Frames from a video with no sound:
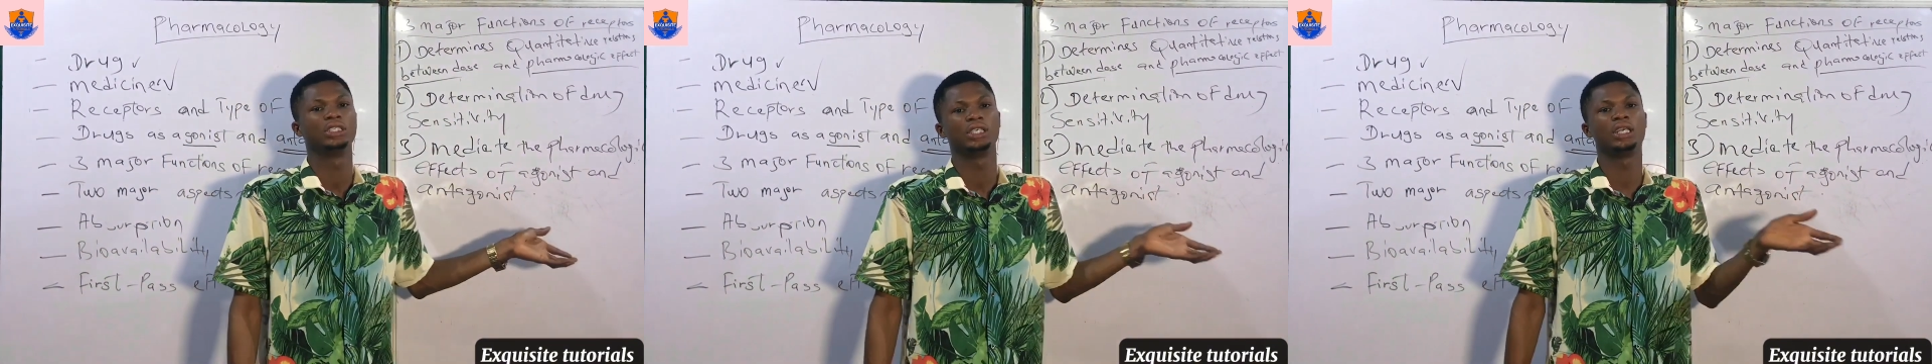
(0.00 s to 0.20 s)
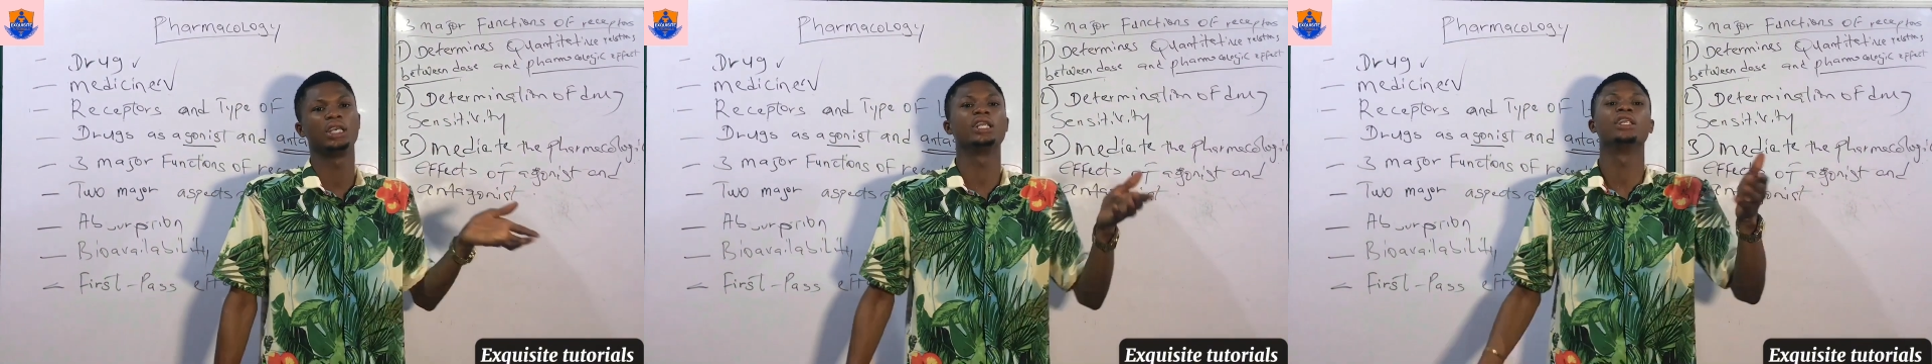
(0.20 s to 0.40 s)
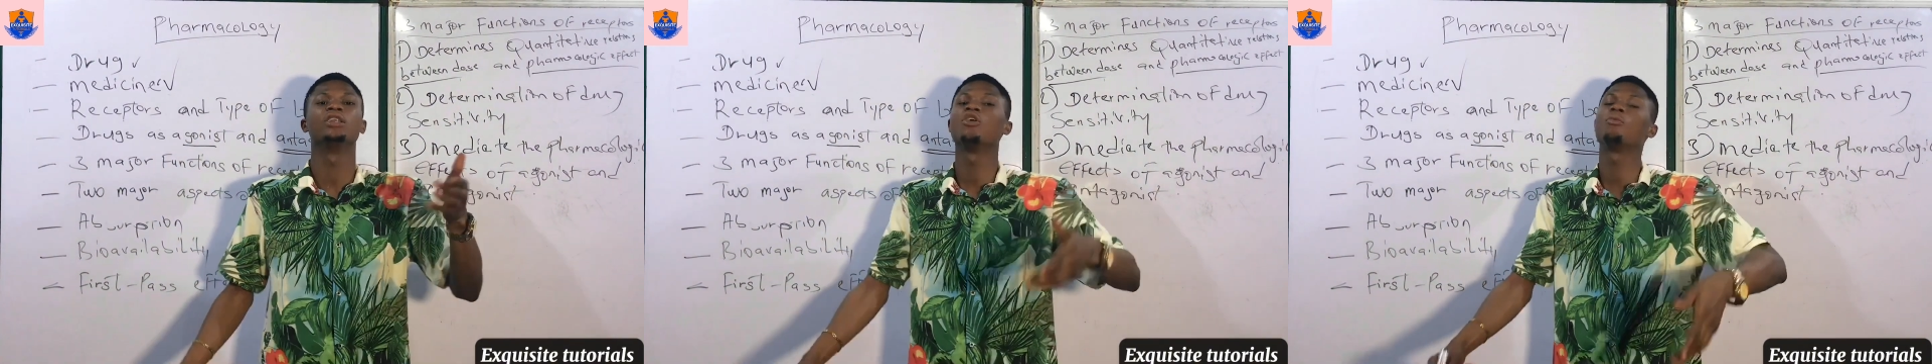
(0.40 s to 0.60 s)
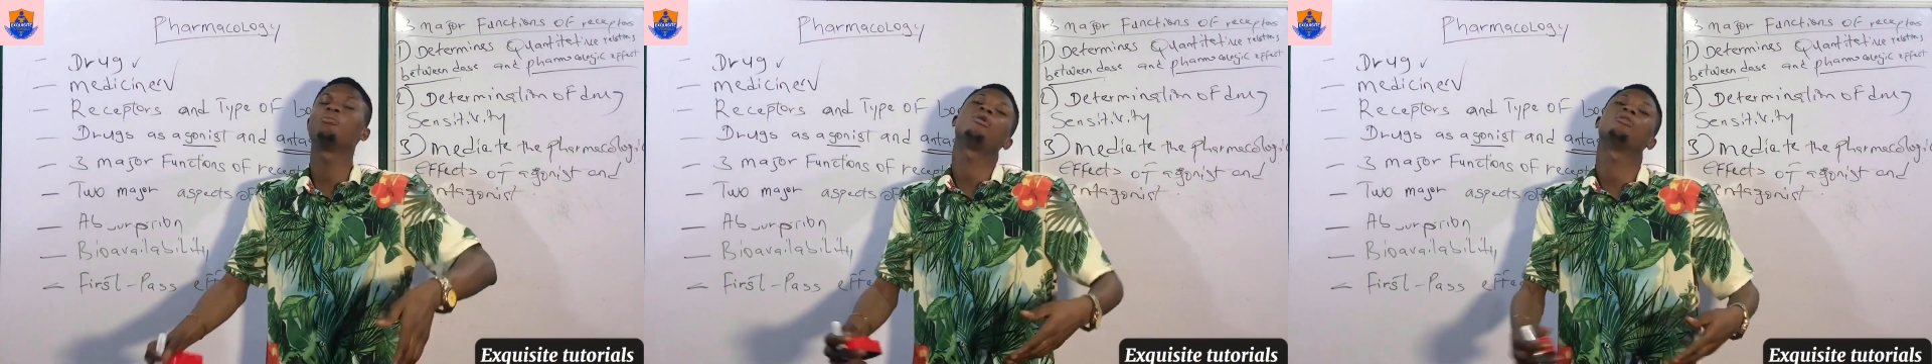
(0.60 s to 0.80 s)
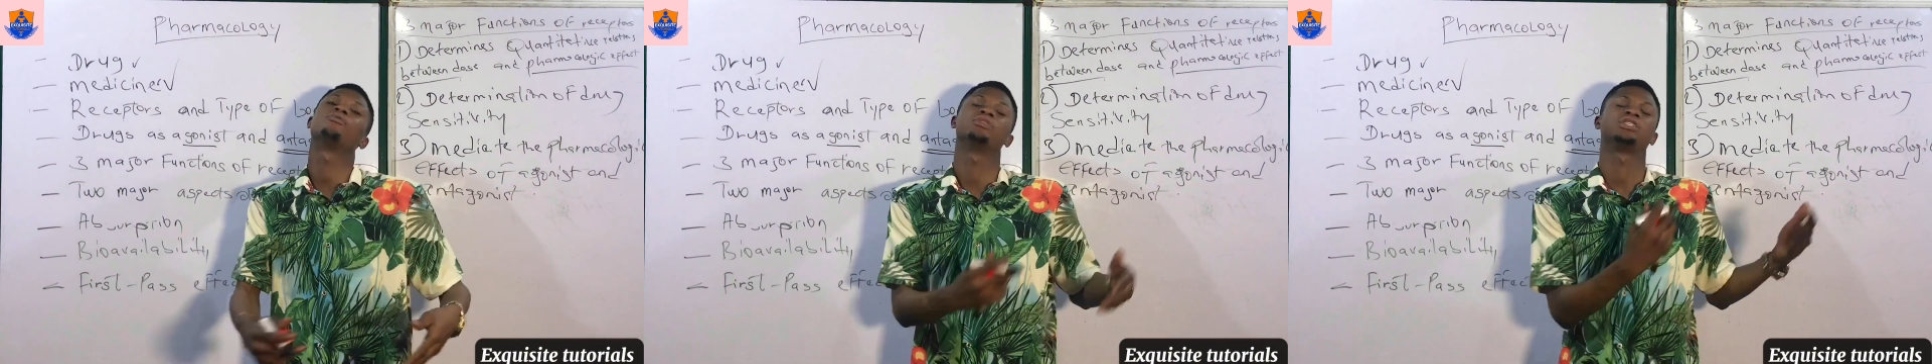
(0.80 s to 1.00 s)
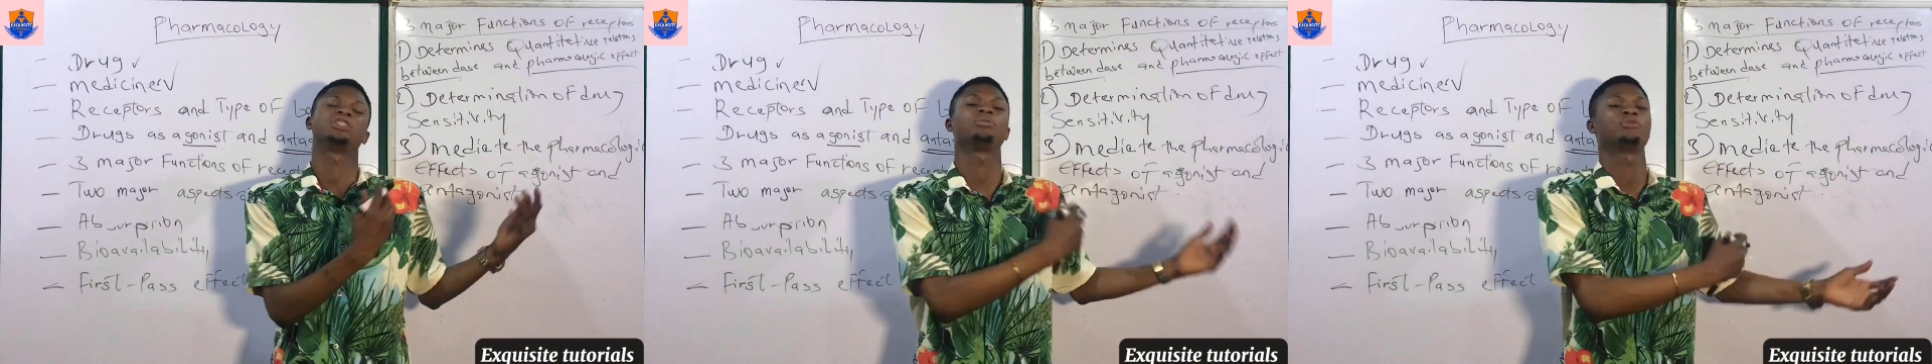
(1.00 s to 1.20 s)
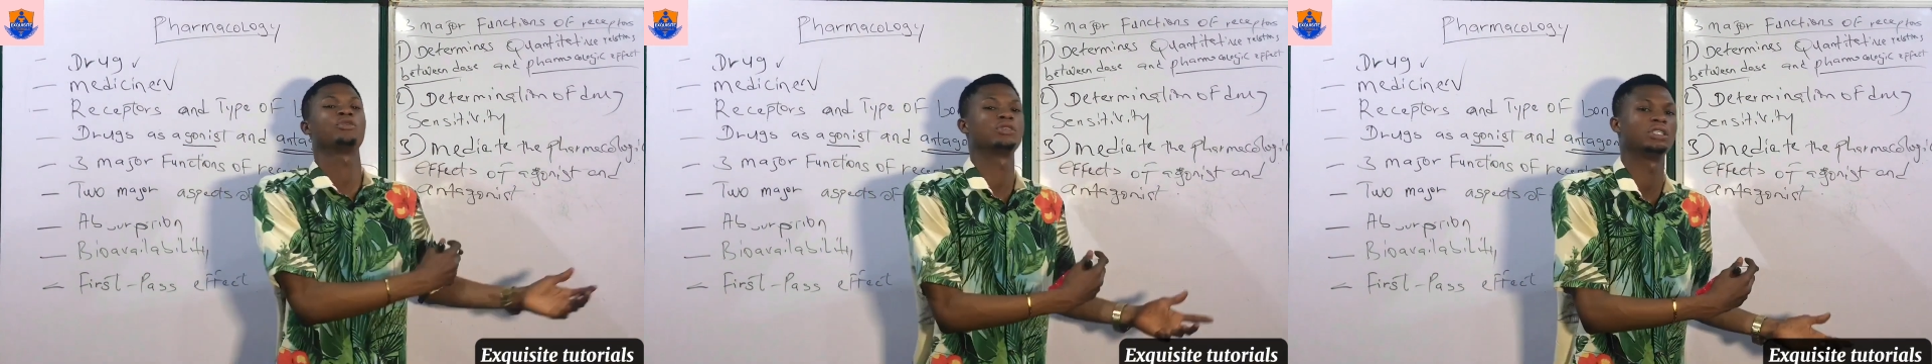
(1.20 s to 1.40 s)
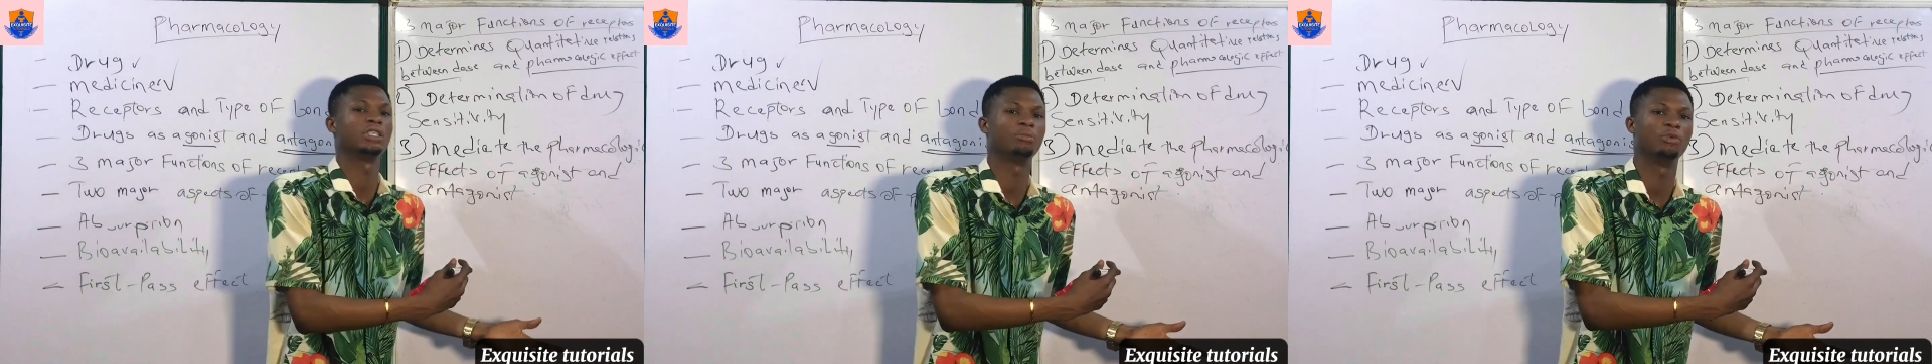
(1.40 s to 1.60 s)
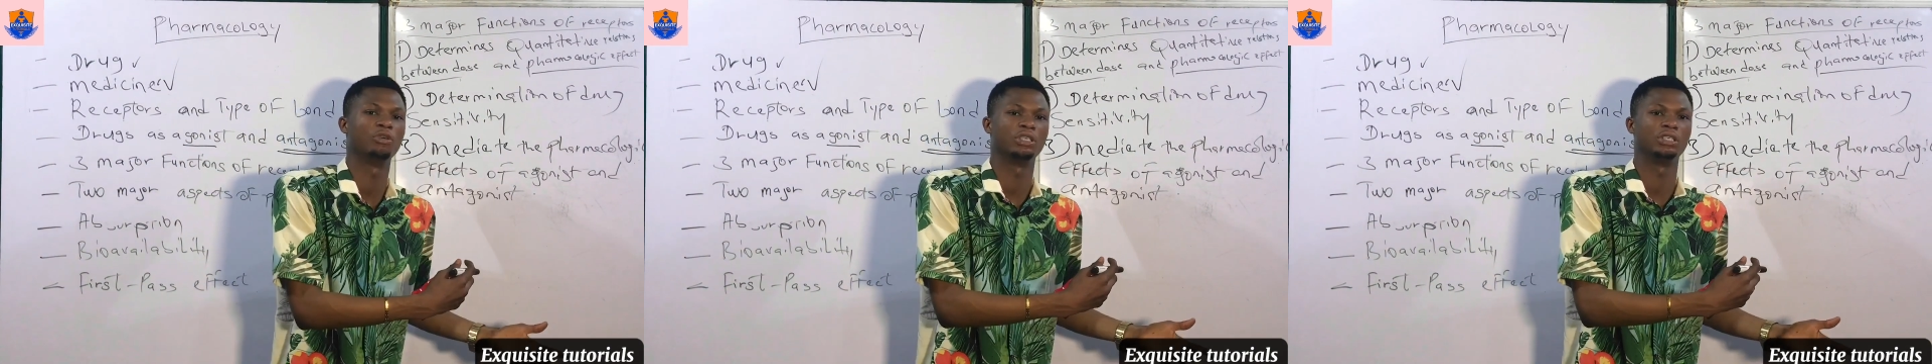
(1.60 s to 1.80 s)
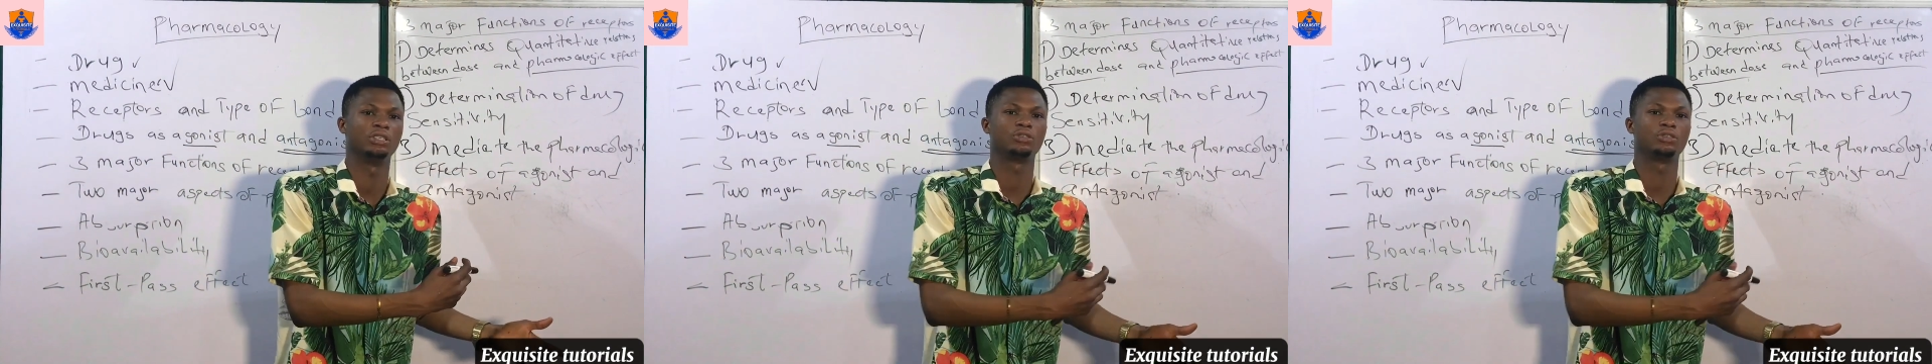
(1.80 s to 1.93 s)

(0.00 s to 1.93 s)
in the number of receptors in the body.